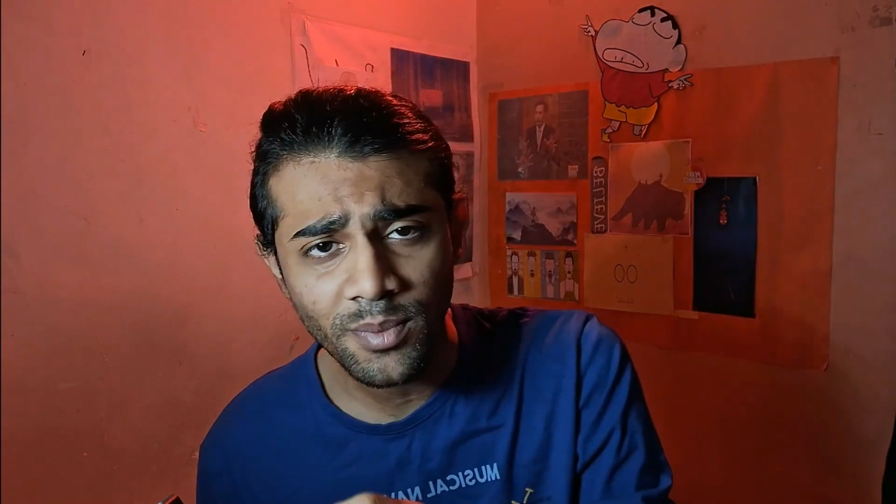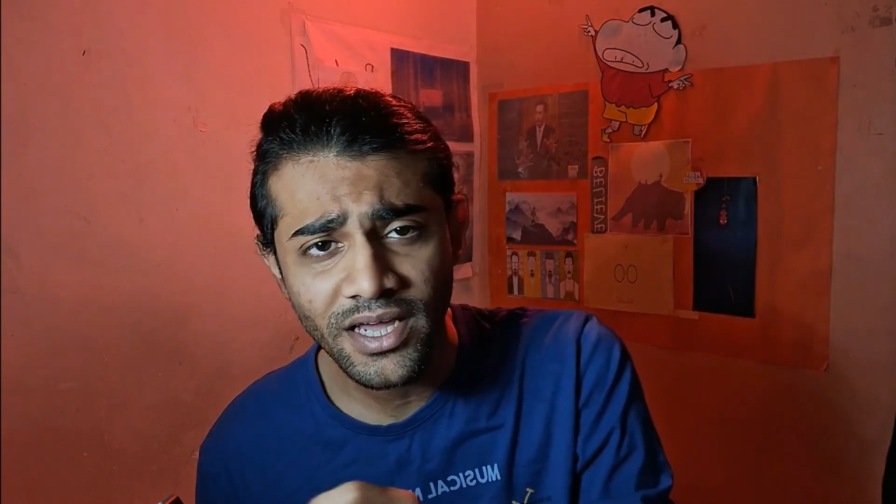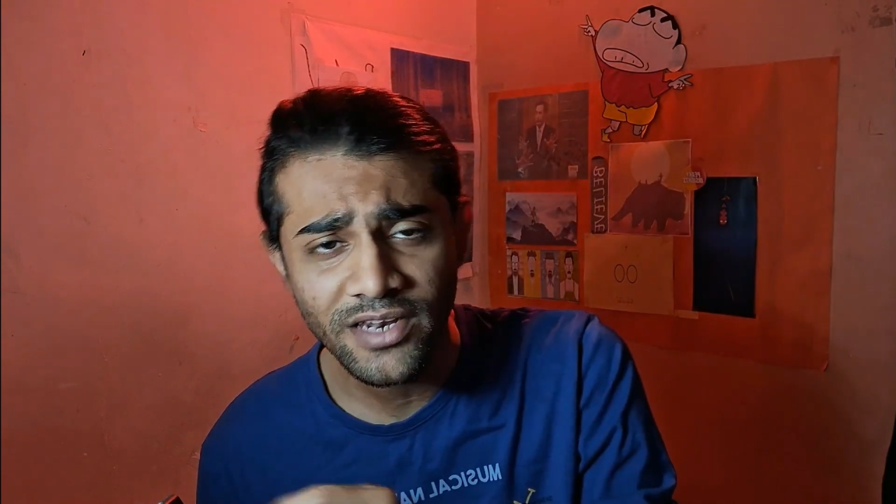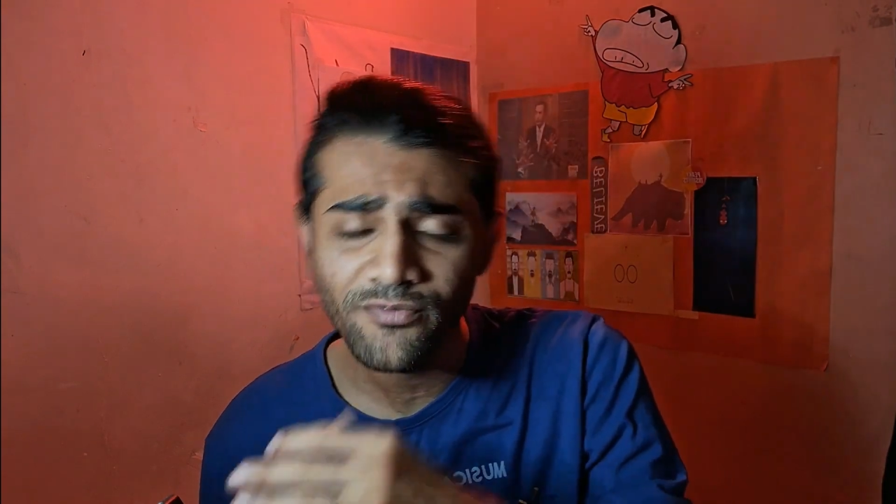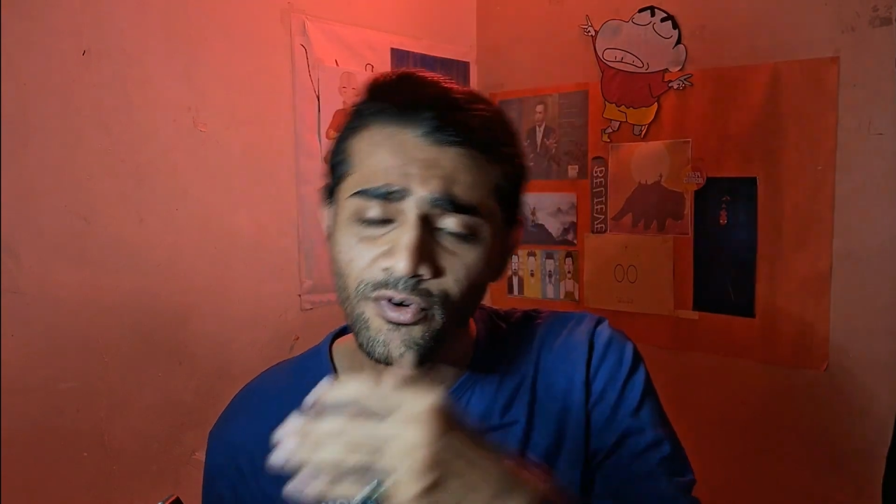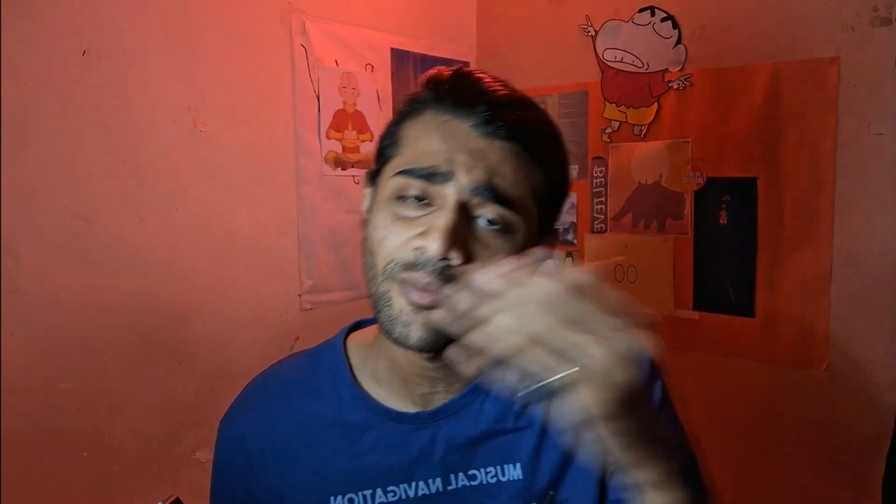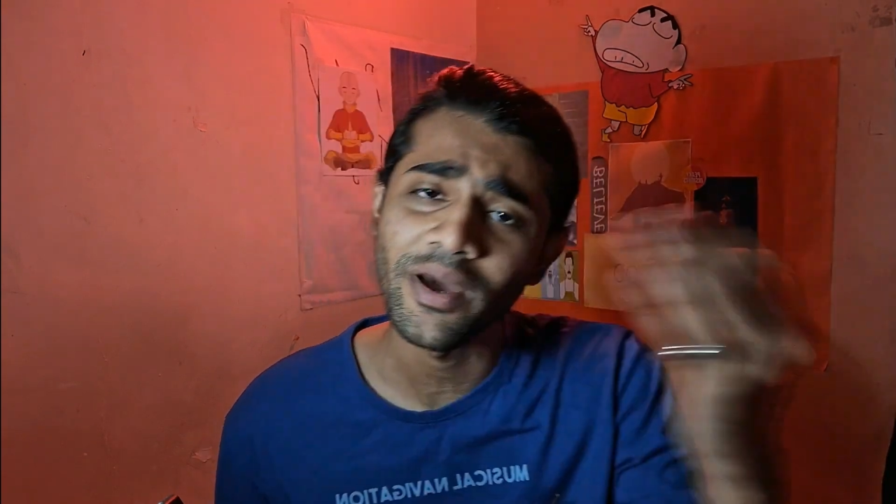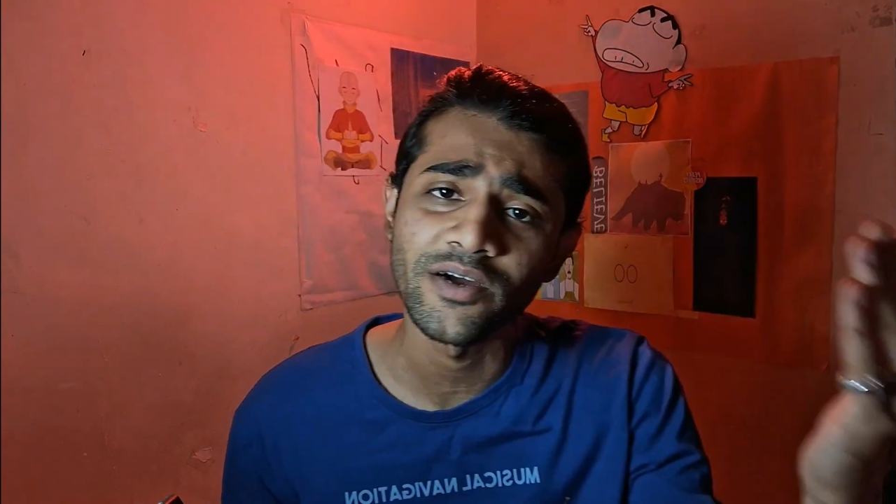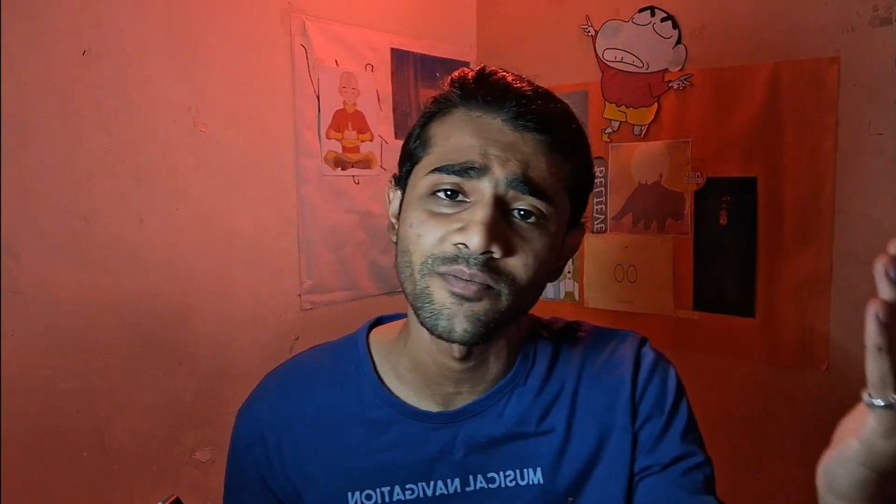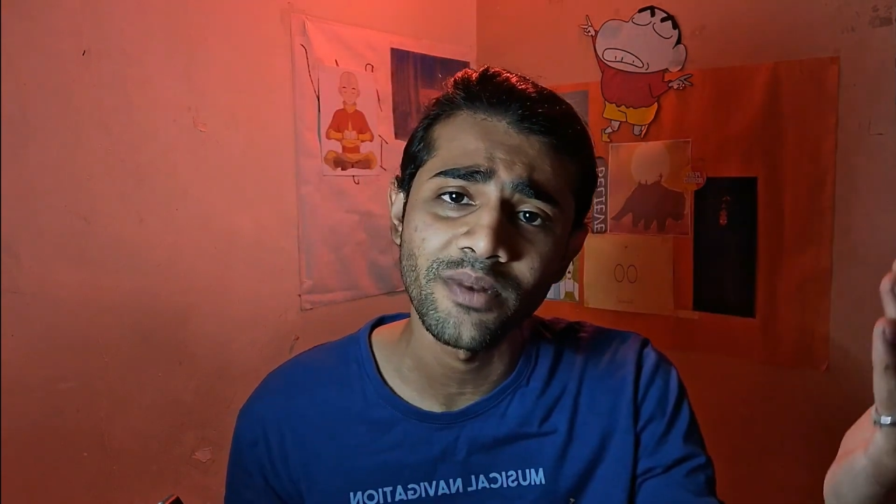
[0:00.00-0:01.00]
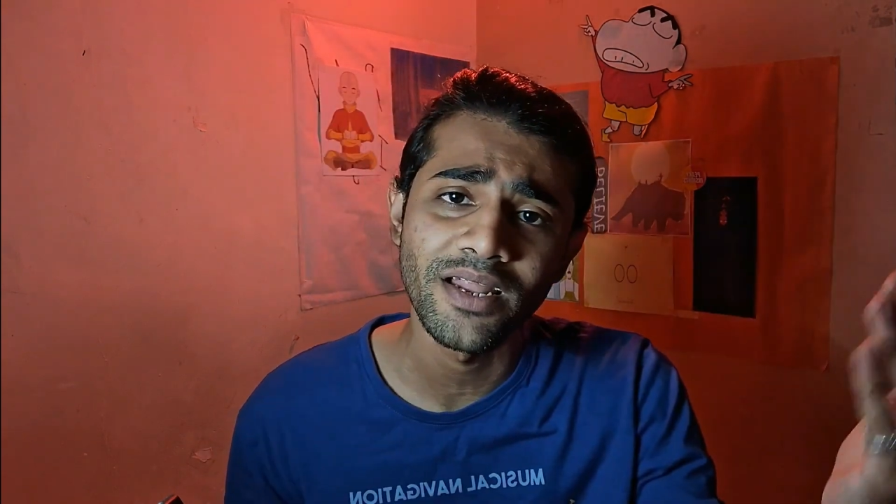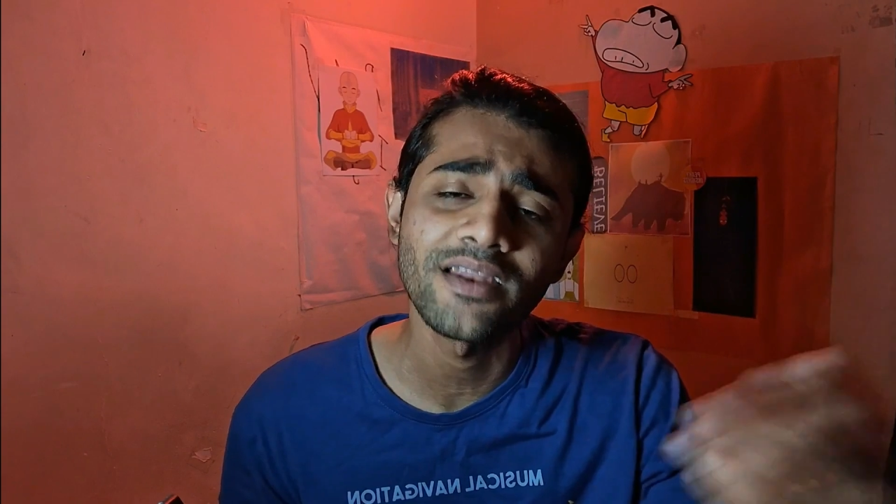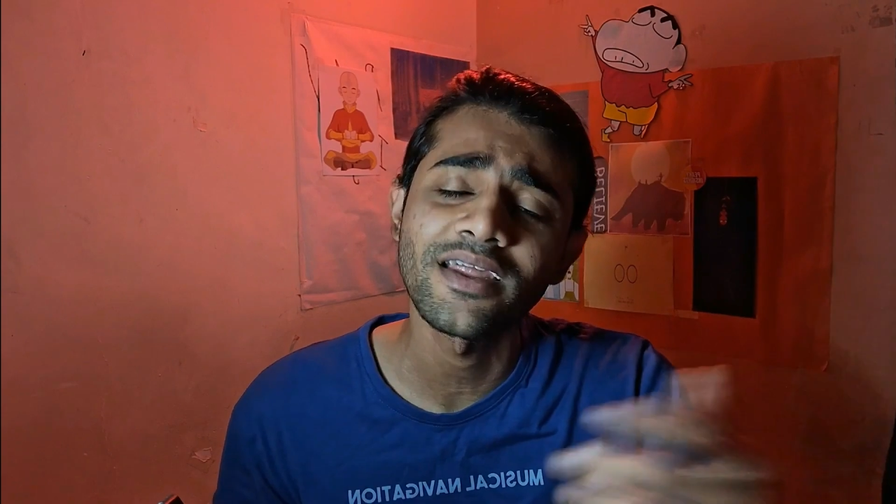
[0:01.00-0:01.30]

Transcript: plan for a backup plan,